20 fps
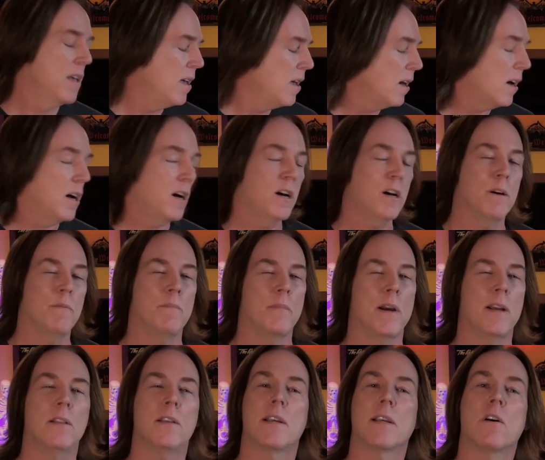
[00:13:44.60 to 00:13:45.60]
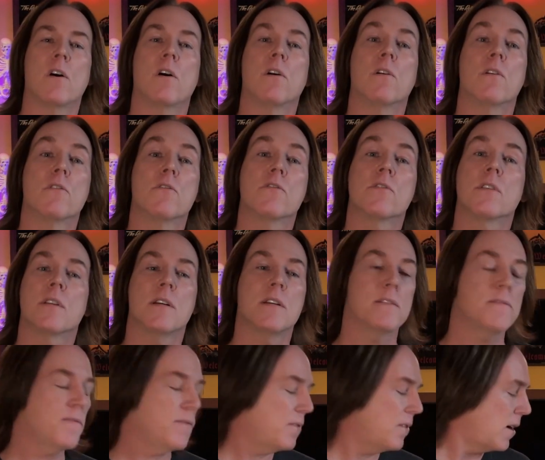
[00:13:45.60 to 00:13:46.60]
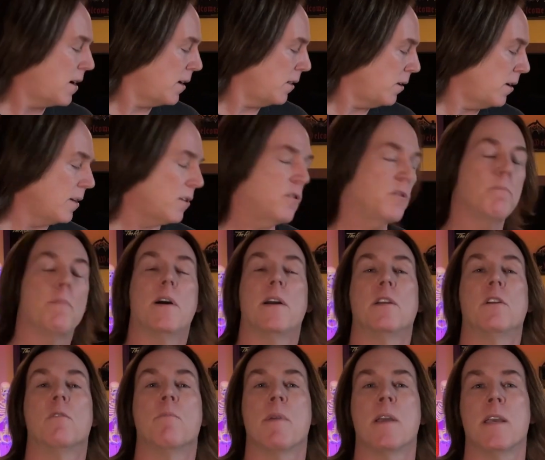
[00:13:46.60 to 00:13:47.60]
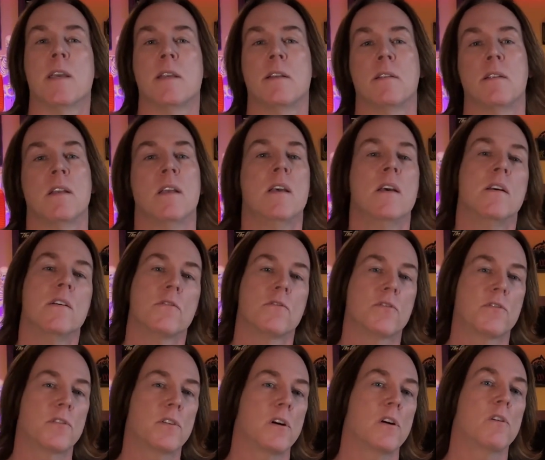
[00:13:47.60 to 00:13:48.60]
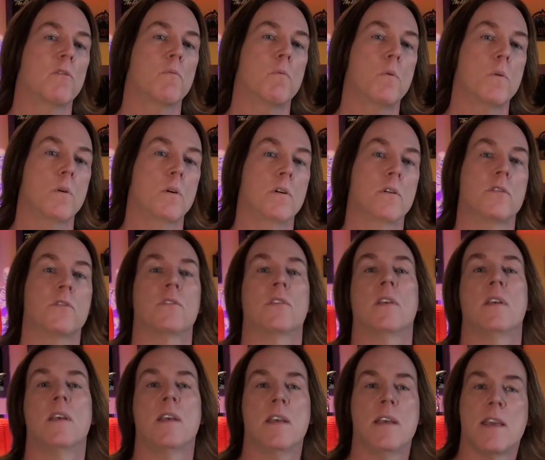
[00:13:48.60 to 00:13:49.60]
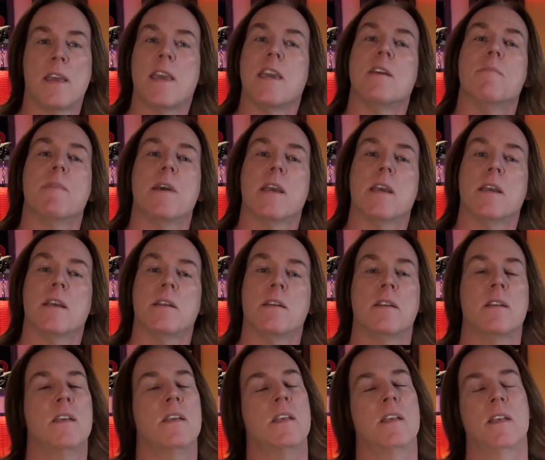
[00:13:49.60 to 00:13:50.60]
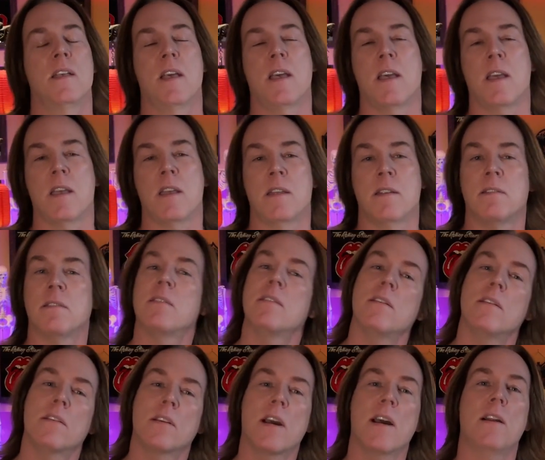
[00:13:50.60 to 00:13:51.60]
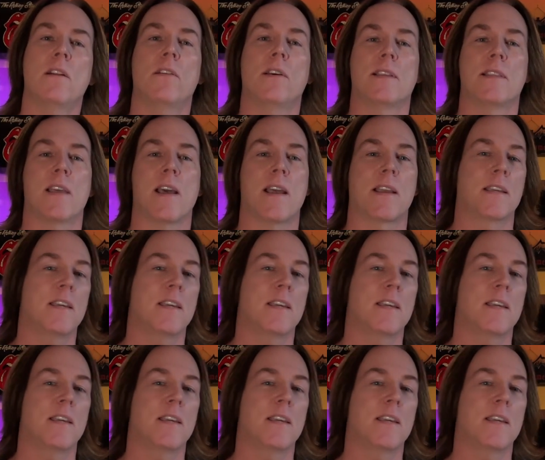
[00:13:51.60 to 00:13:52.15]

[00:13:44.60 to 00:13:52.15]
I like horror stuff, I like Spider-Man, Star Wars, He-Man, and kind of like that.